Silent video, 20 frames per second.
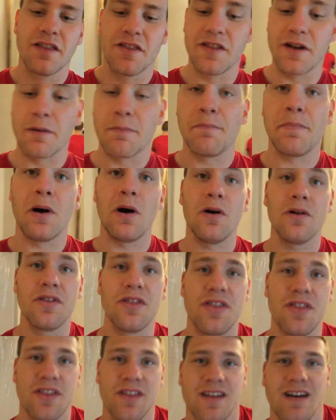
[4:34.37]
they're
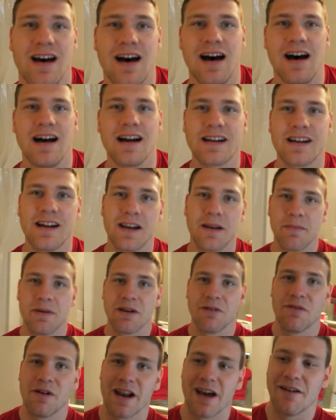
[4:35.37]
both uh, gonna
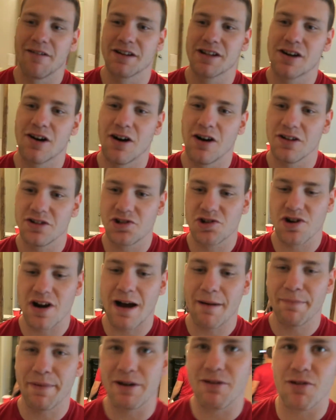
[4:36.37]
be what I would call
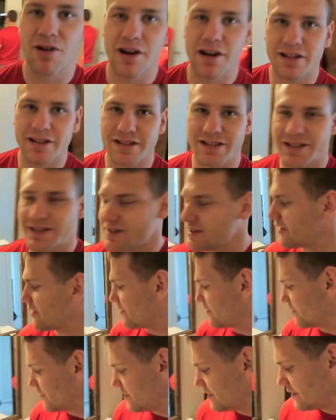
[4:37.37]
drop and runs.
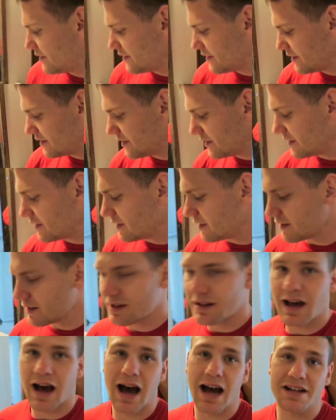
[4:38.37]
So
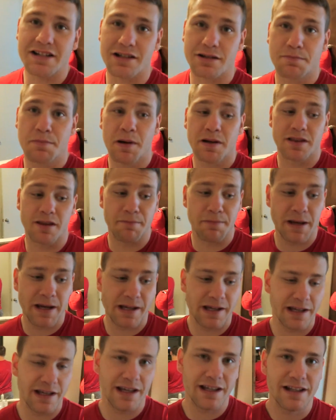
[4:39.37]
I just put the
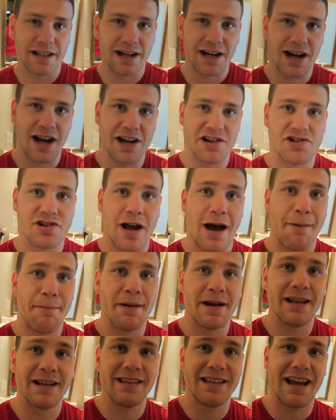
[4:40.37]
pinky in there, I drop
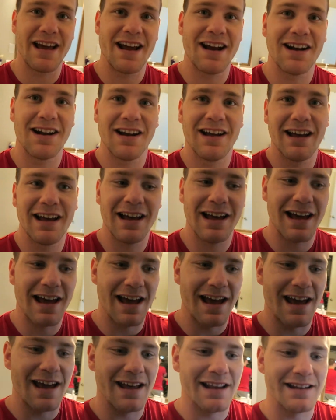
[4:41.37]
it in there,
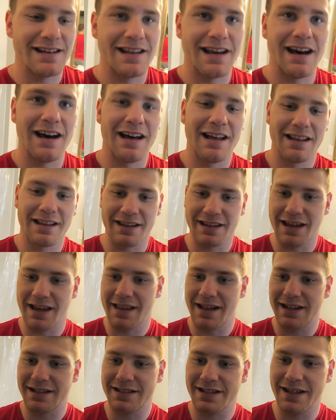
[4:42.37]
and uh, yeah,
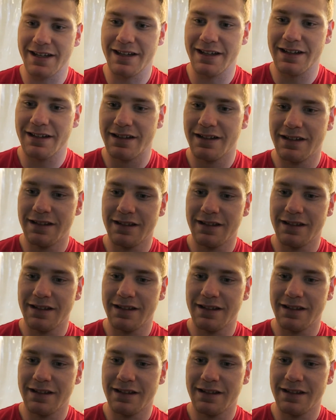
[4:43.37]
that's it.